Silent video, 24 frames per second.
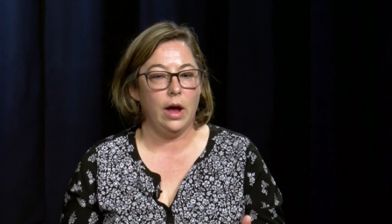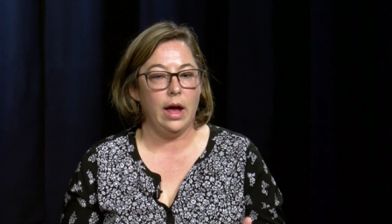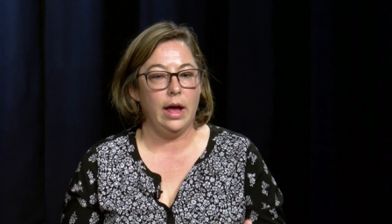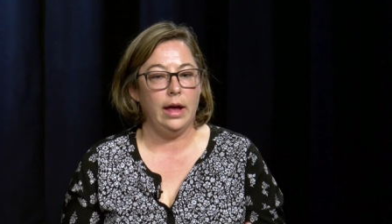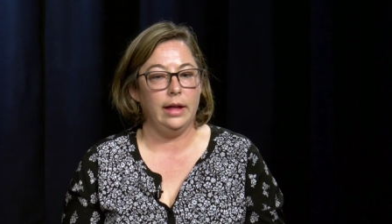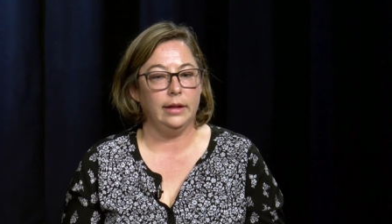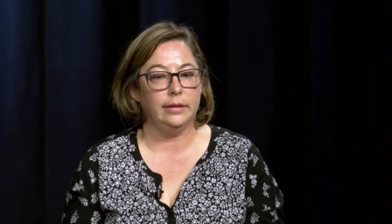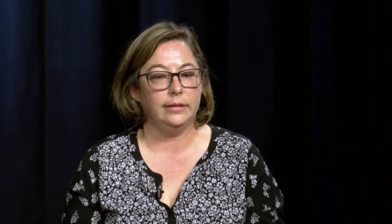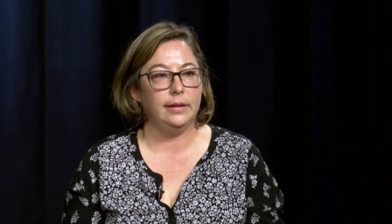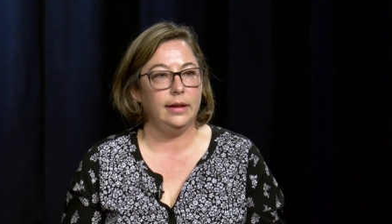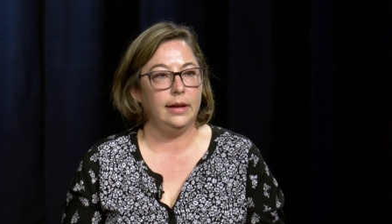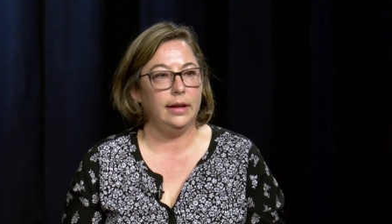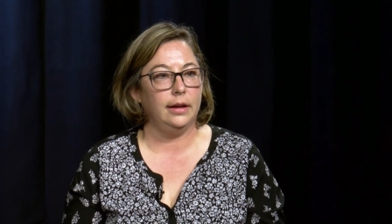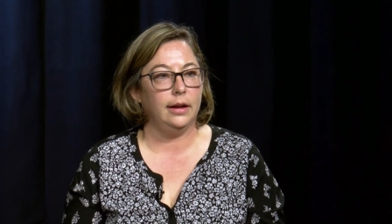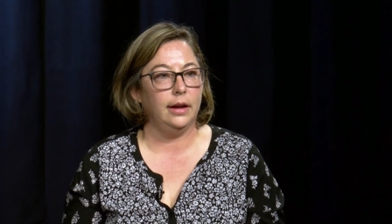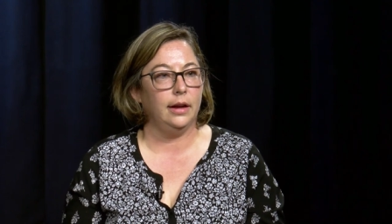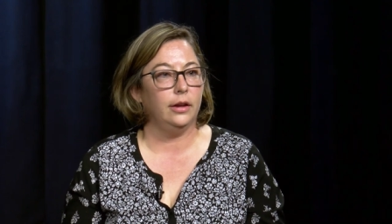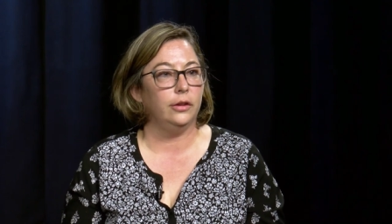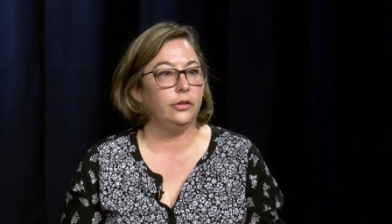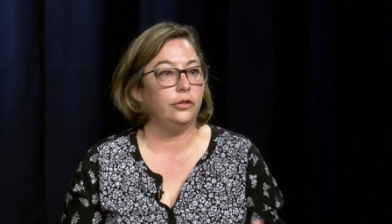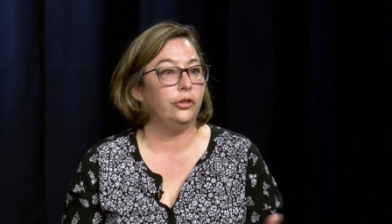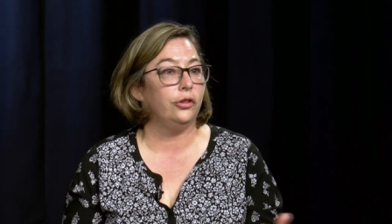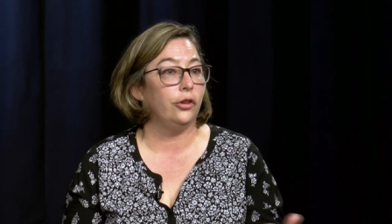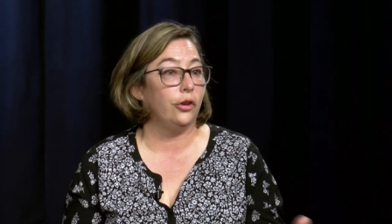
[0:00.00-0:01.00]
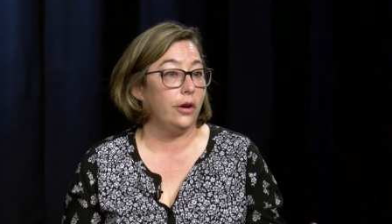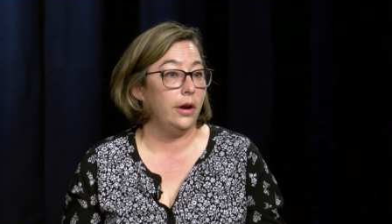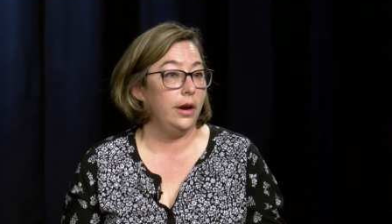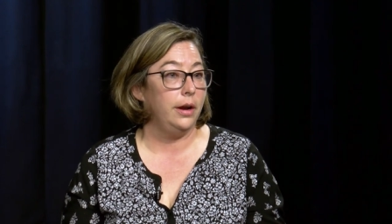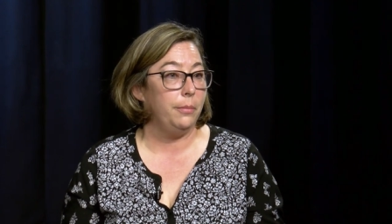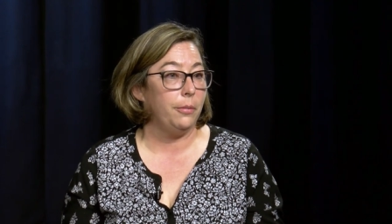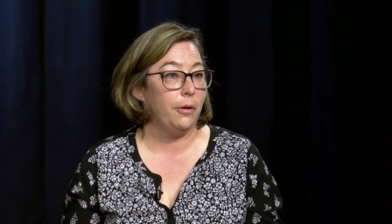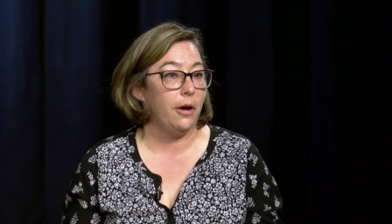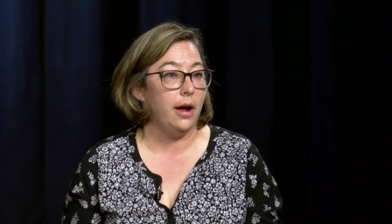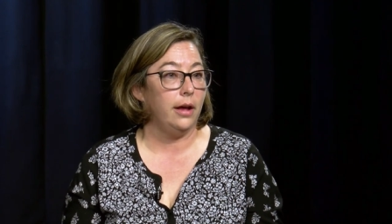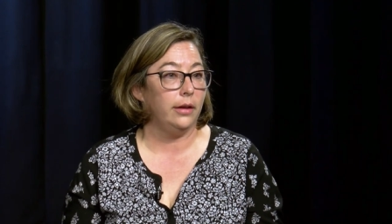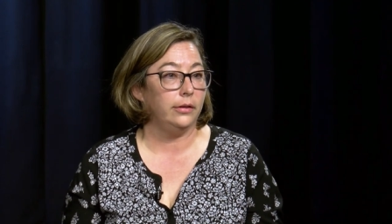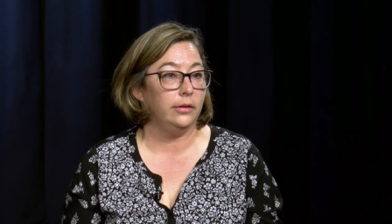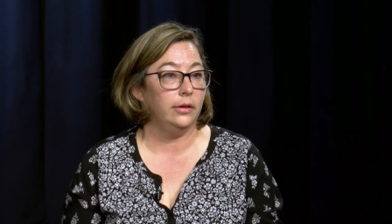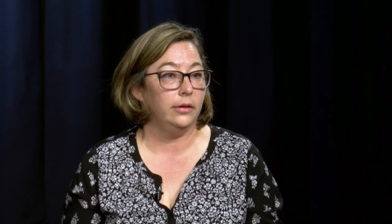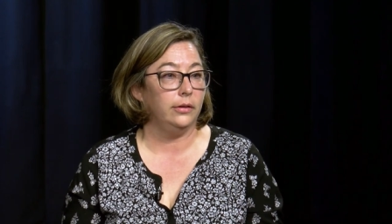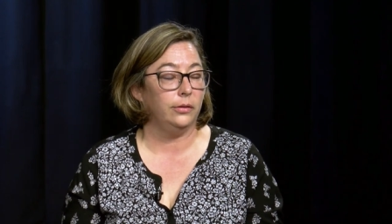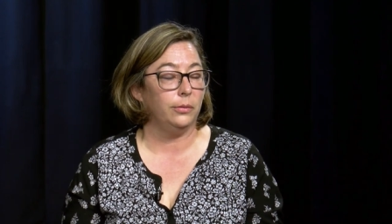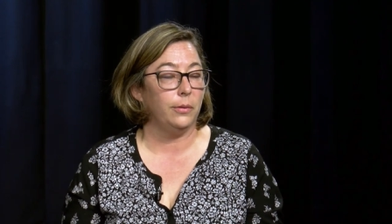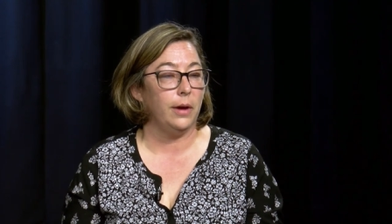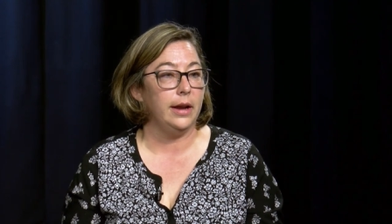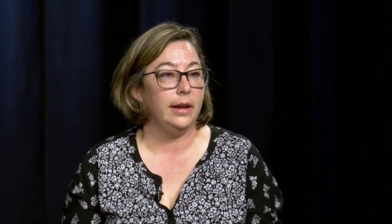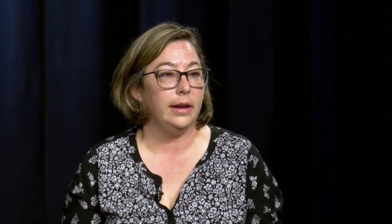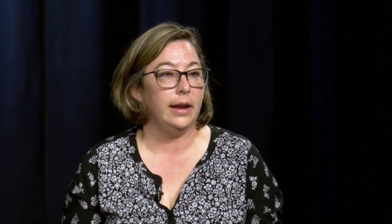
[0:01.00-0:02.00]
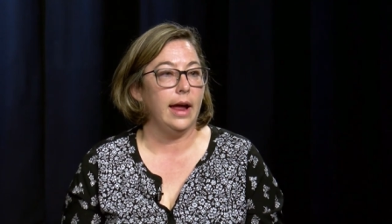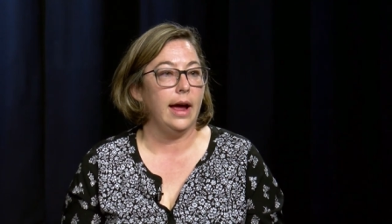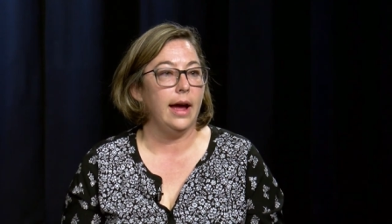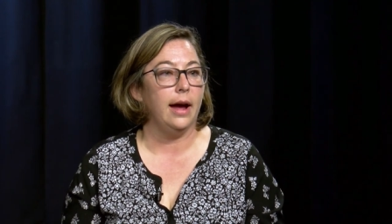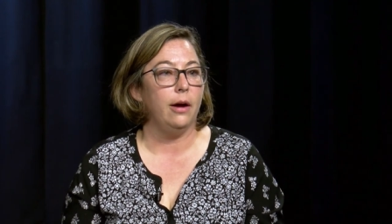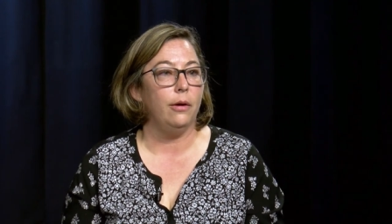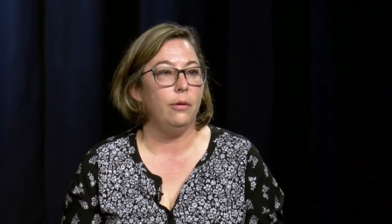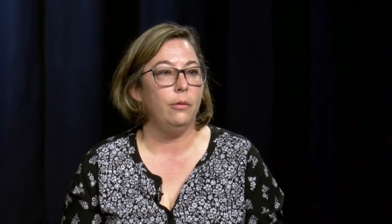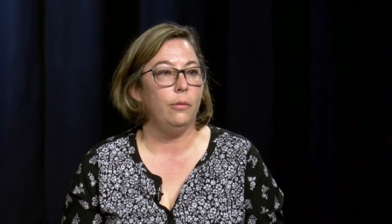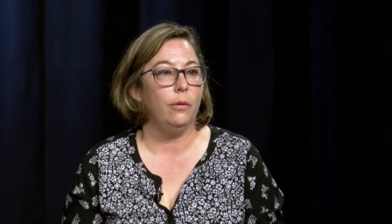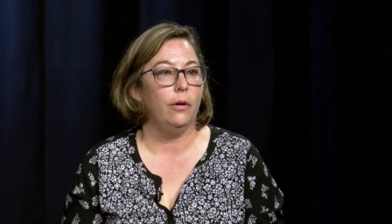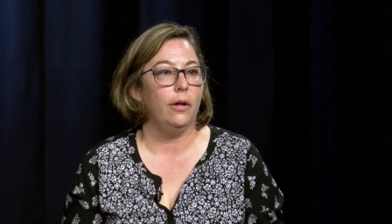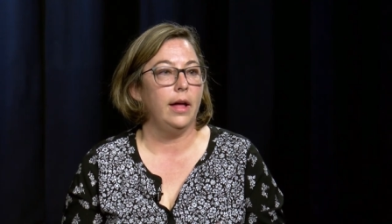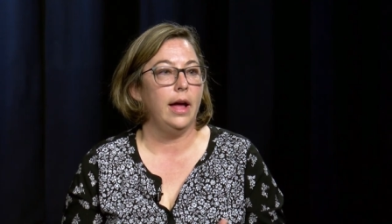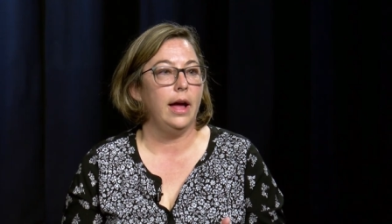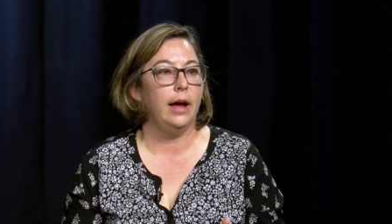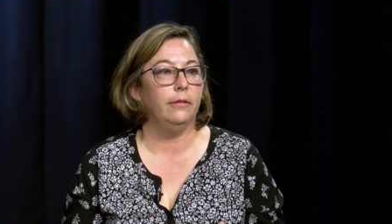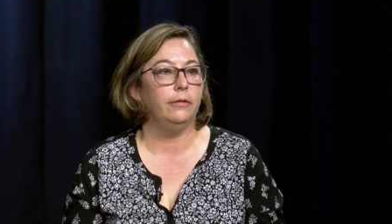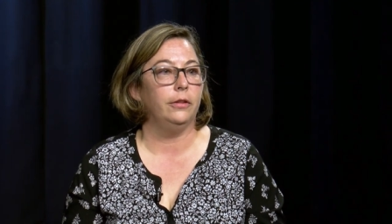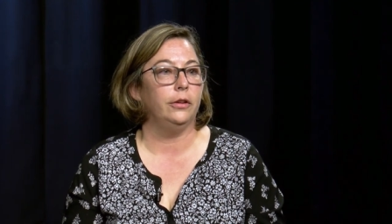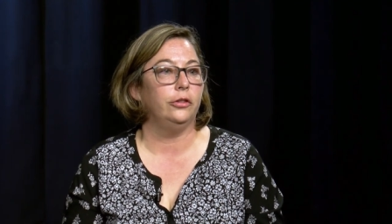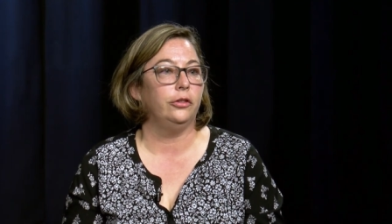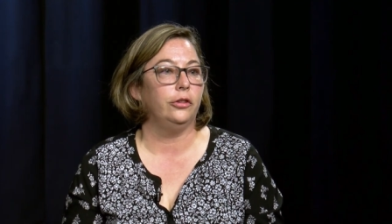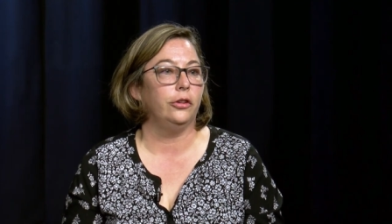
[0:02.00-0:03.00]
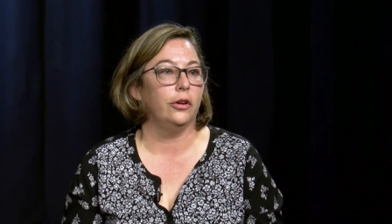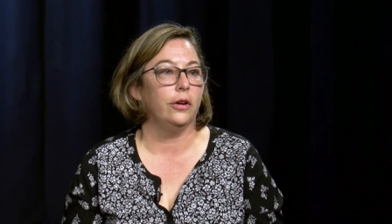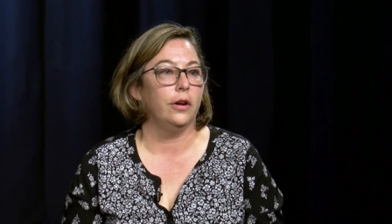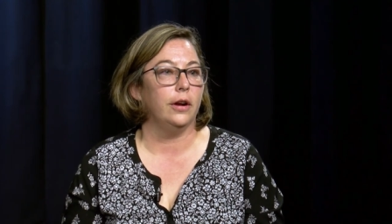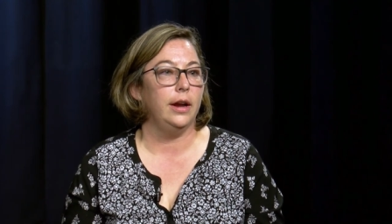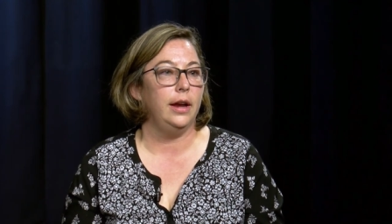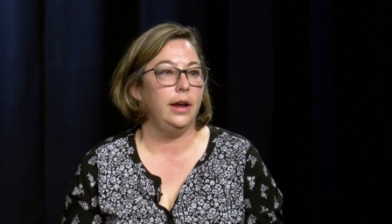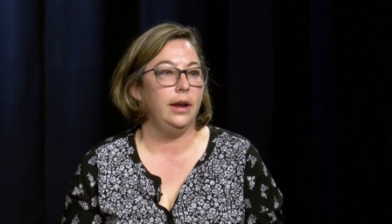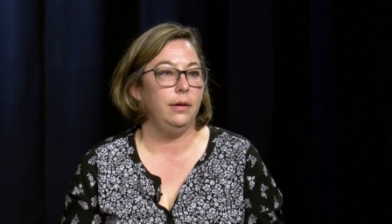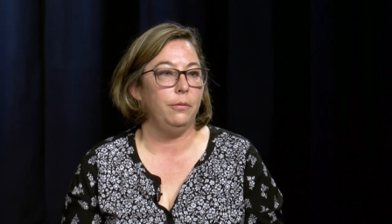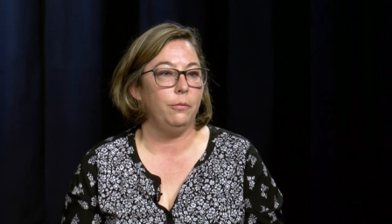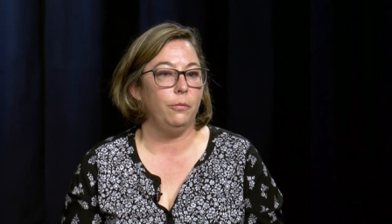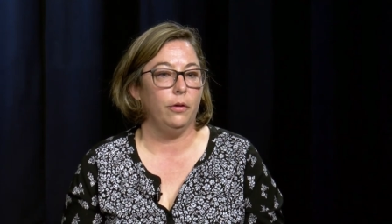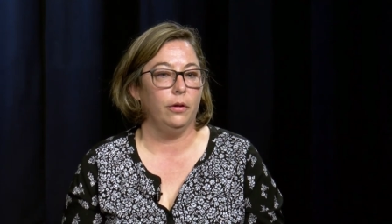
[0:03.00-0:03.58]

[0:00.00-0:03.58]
it's in a jury process right now. We'll have a jury.